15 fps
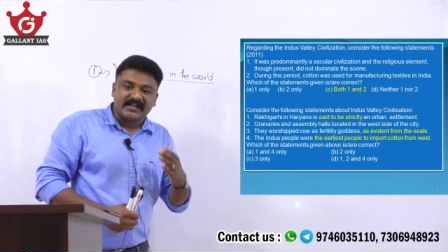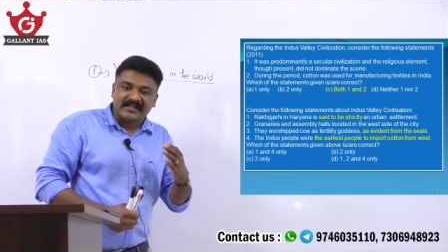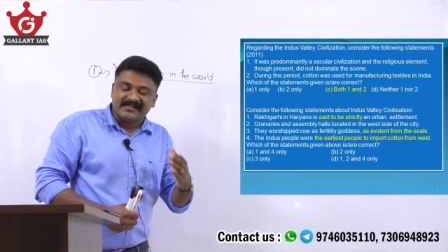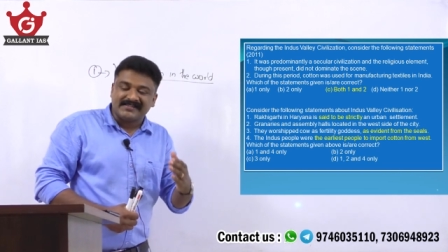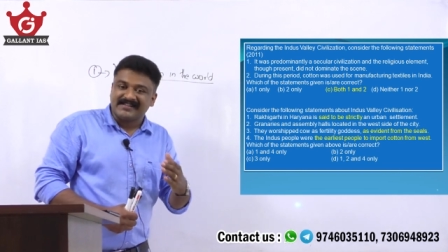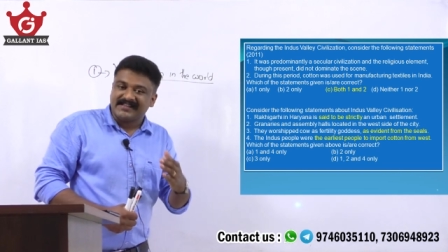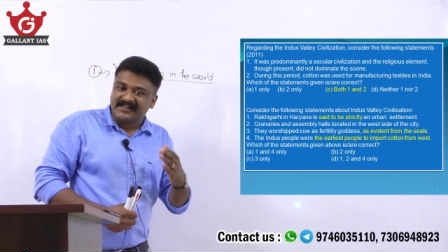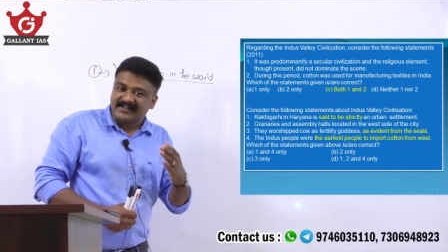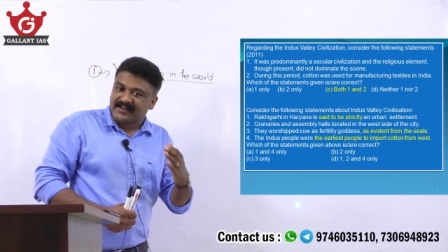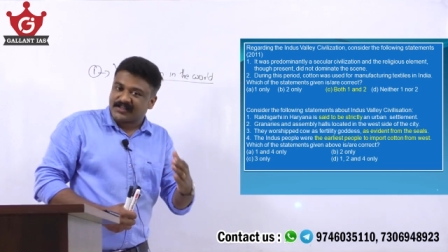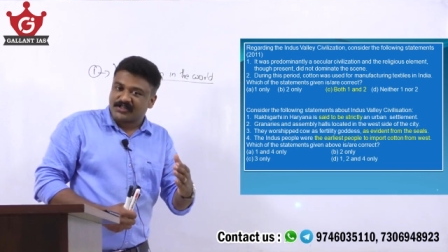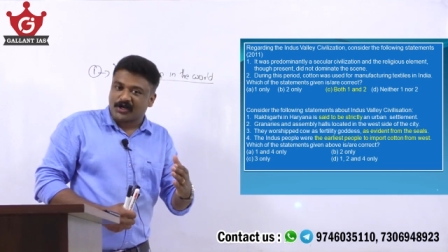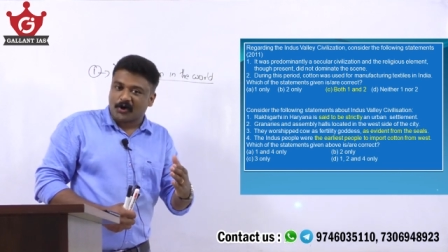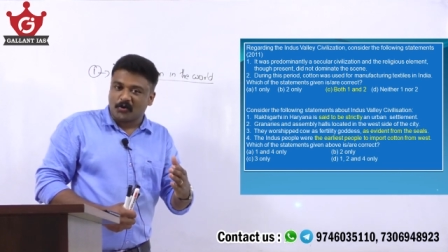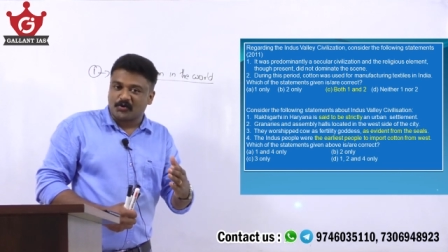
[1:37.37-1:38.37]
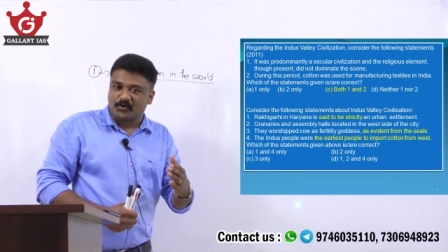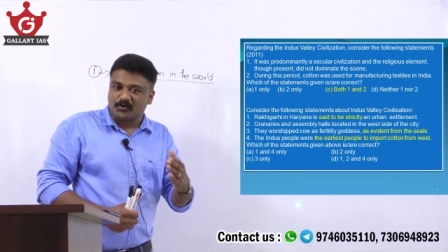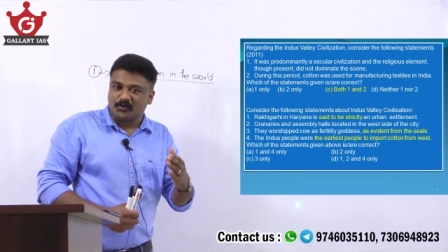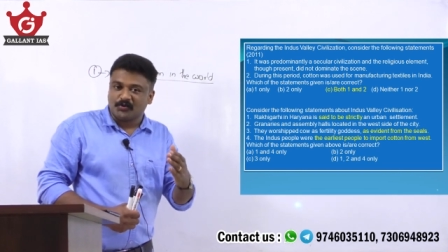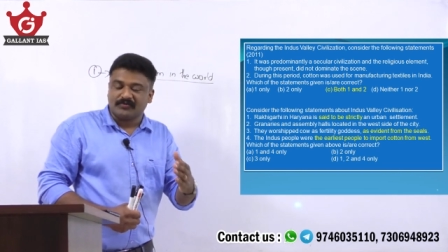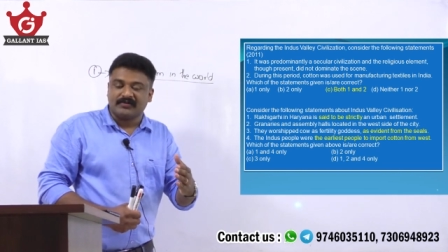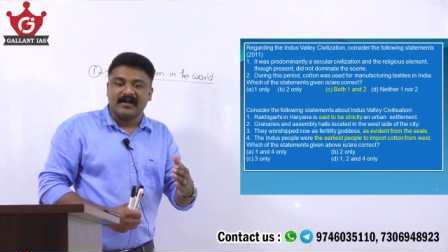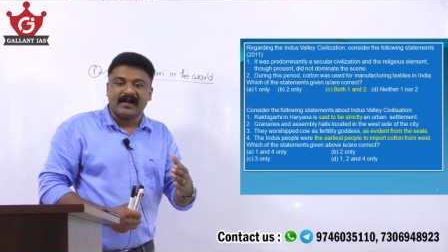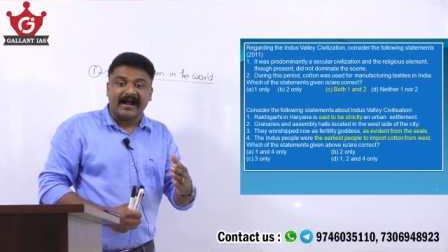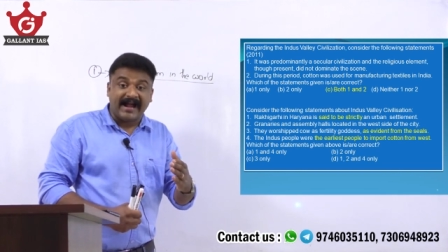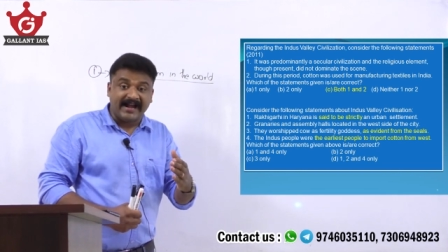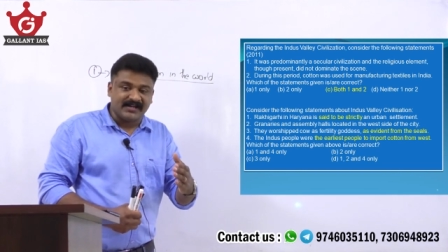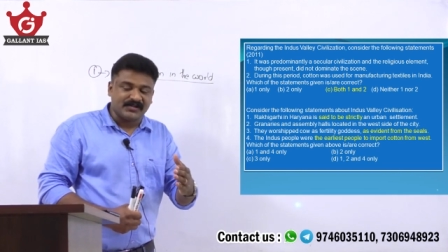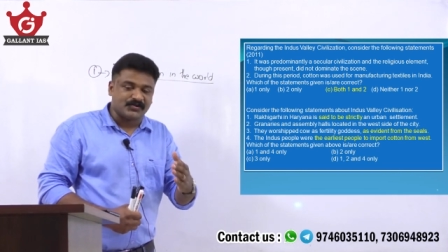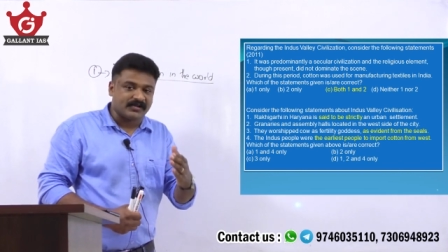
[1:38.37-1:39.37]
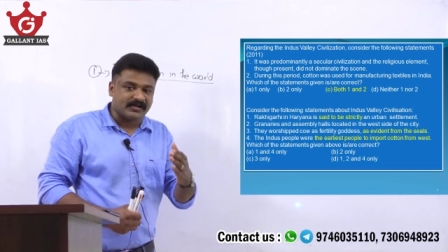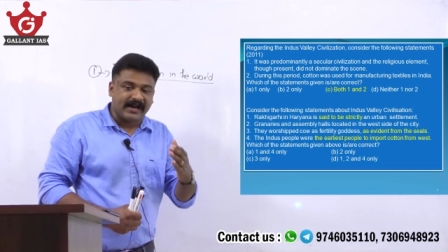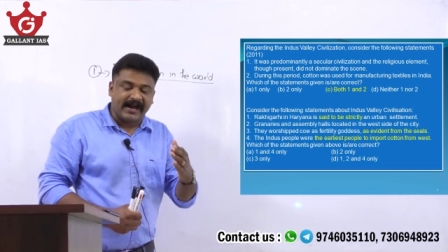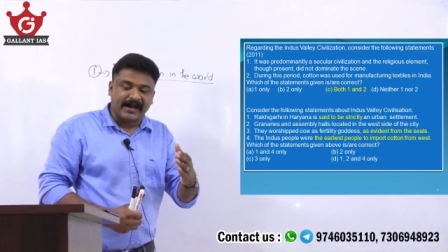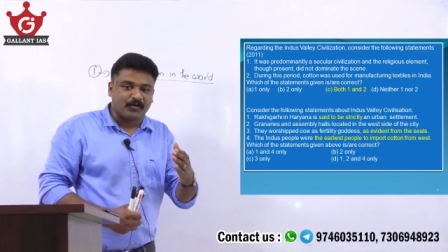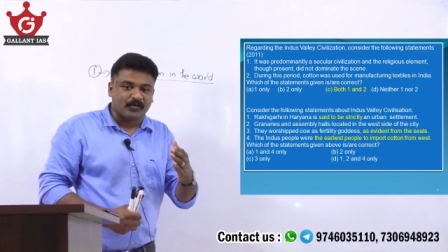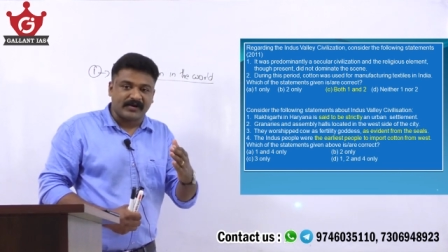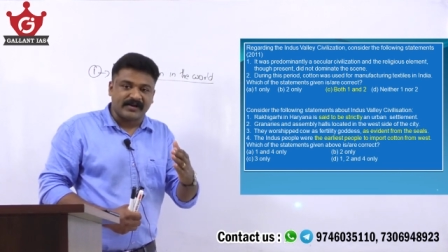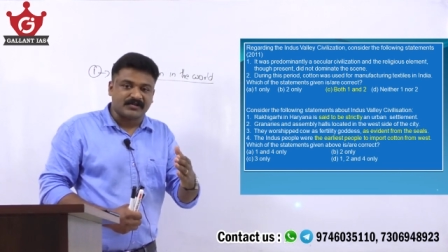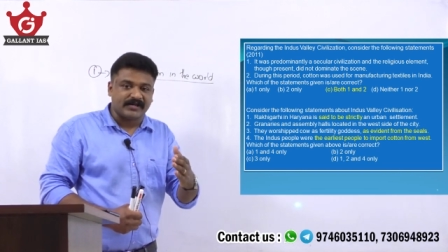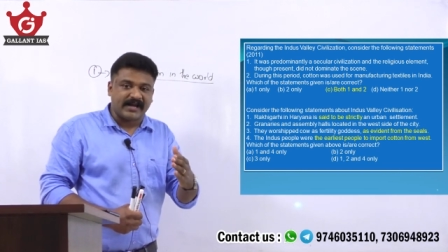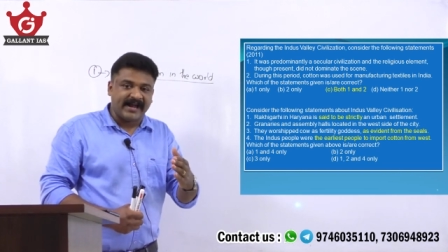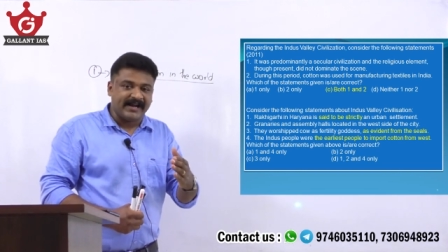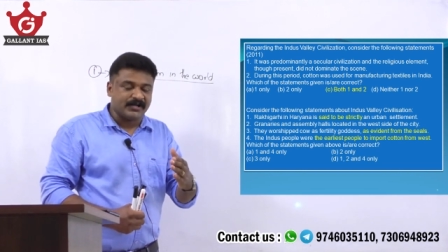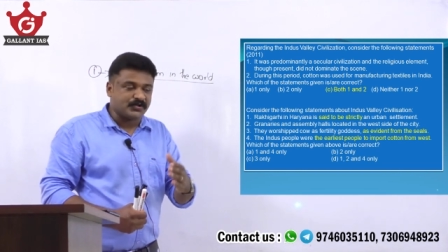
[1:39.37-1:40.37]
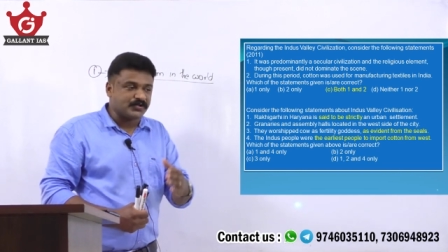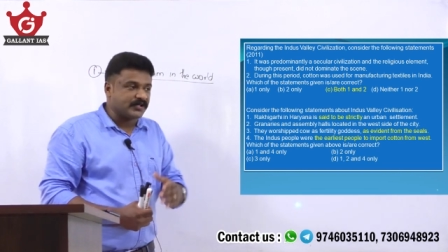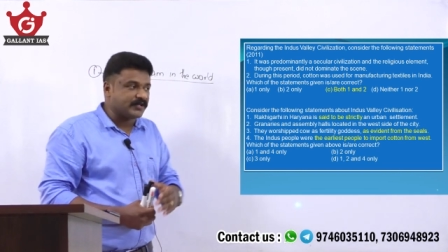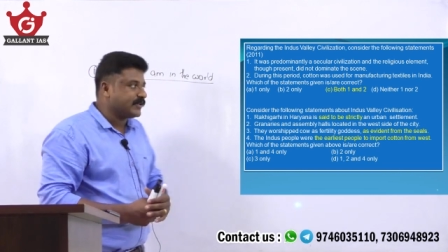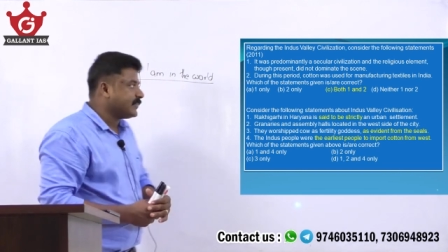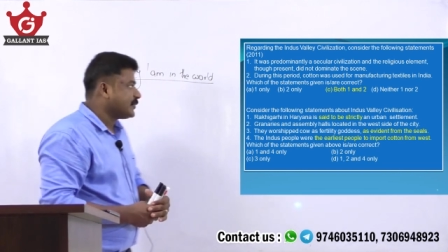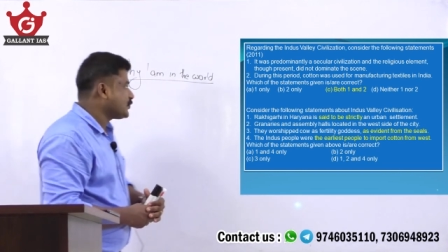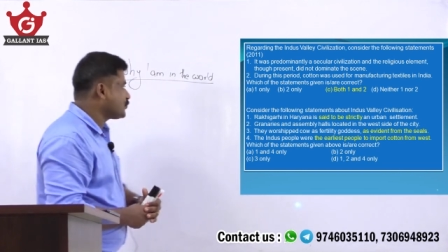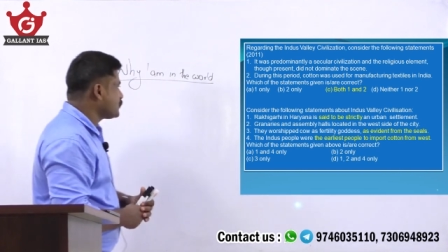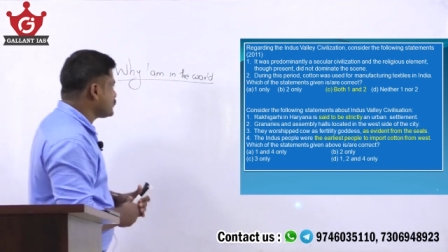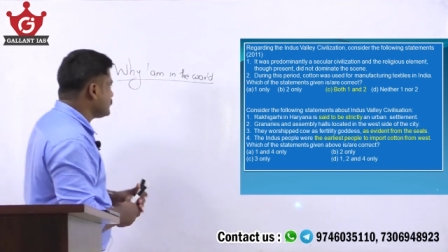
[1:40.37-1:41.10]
easily reach out to the answer, accurate answer. So